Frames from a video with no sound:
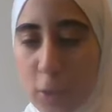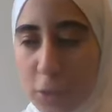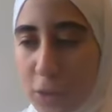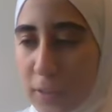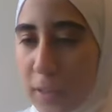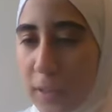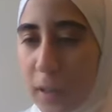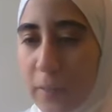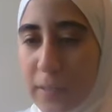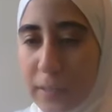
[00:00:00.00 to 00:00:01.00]
disorders
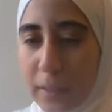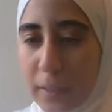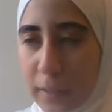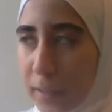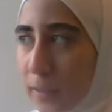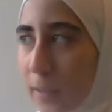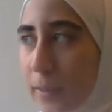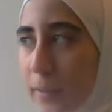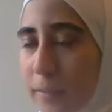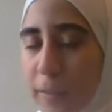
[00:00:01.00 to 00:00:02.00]
that obviously like
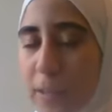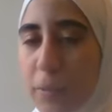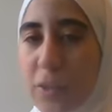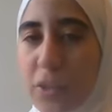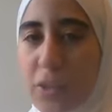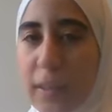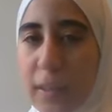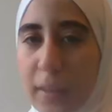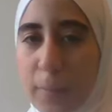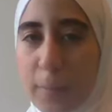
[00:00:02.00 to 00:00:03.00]
fitness
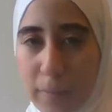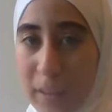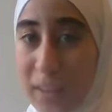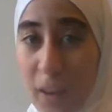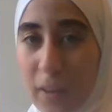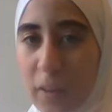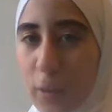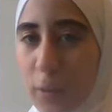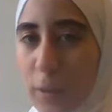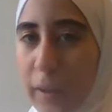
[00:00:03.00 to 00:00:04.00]
professionals cannot
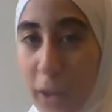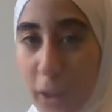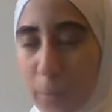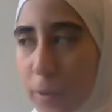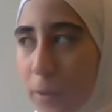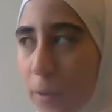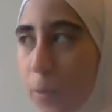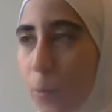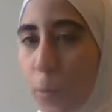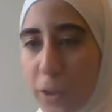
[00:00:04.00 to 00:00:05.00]
help,
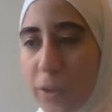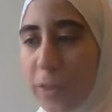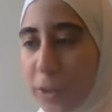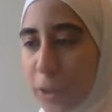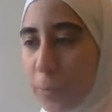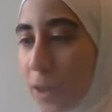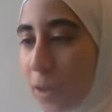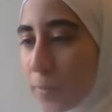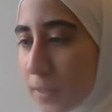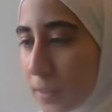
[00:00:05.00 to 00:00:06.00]
where therapy
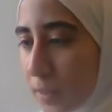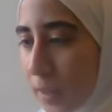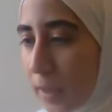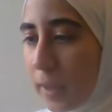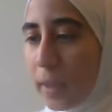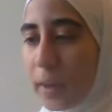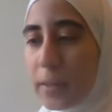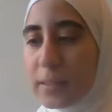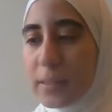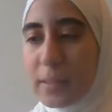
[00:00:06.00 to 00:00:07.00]
comes in
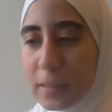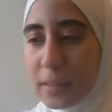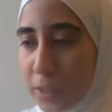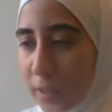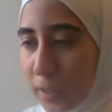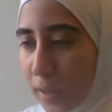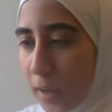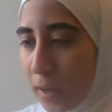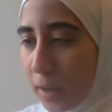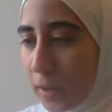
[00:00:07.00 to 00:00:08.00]
and is necessary.
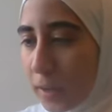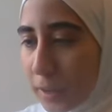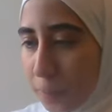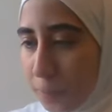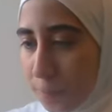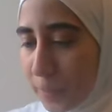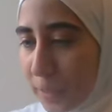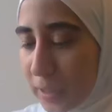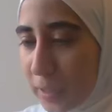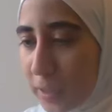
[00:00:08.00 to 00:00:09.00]

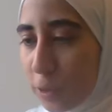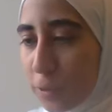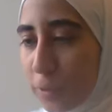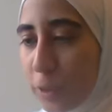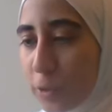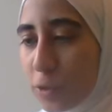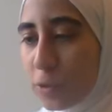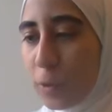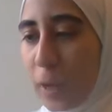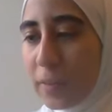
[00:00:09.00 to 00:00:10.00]
But in order for you
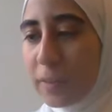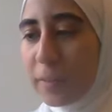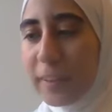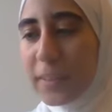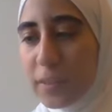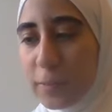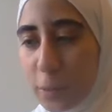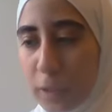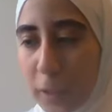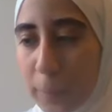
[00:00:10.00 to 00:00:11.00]
to have an
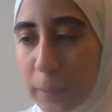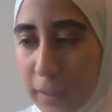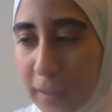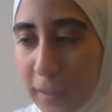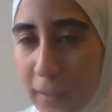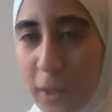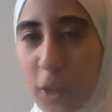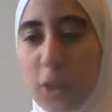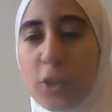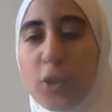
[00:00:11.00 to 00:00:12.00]
effective workout plan,
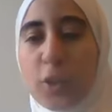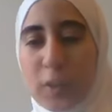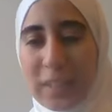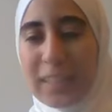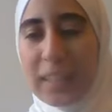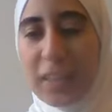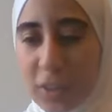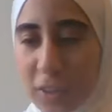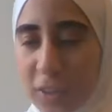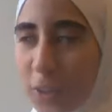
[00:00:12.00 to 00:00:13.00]
you need to
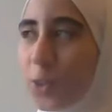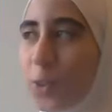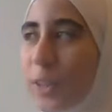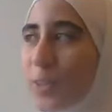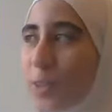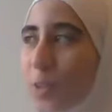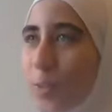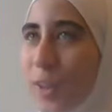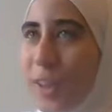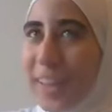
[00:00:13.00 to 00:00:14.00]
heal. You need
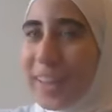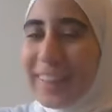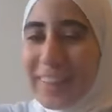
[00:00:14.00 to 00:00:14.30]
to